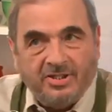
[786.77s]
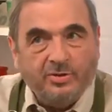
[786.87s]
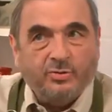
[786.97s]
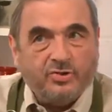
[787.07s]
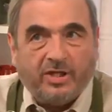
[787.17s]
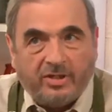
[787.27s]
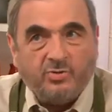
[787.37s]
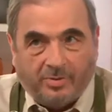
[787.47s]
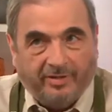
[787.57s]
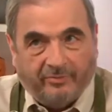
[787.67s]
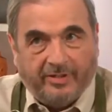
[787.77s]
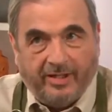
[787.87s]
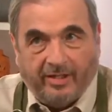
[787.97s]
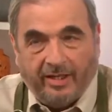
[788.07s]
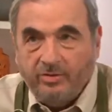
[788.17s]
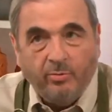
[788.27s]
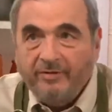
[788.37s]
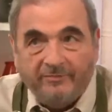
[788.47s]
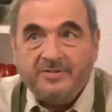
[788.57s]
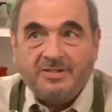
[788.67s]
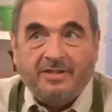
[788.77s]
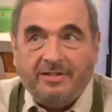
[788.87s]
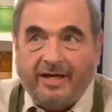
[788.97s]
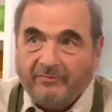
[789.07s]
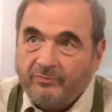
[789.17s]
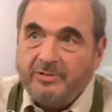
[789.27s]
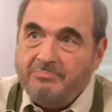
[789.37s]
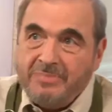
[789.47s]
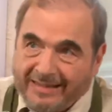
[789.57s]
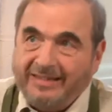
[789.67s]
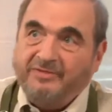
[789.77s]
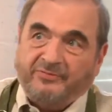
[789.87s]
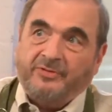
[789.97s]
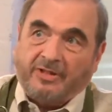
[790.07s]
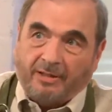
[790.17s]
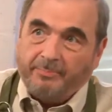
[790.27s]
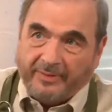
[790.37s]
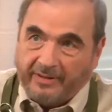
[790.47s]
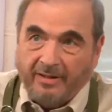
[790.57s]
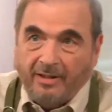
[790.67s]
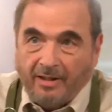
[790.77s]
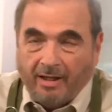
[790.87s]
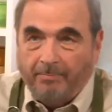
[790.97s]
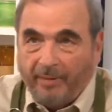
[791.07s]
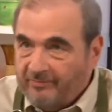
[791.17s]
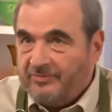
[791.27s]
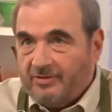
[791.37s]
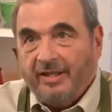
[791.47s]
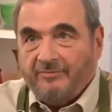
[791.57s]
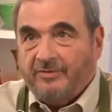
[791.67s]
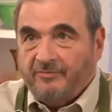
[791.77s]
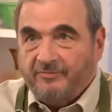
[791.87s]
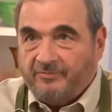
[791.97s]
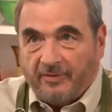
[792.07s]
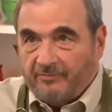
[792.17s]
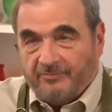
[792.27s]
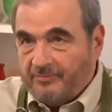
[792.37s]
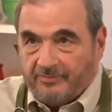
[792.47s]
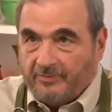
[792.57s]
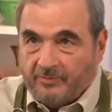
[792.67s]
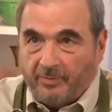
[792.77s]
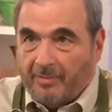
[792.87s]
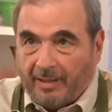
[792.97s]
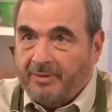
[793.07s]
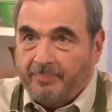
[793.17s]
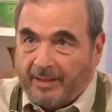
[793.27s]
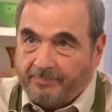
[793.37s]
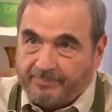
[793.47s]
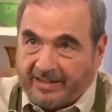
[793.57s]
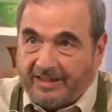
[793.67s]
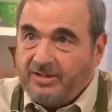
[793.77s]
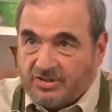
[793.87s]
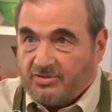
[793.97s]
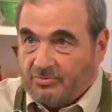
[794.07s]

I see your schedule every day, and you have visited every meaningful company above the level of the mom and pop candy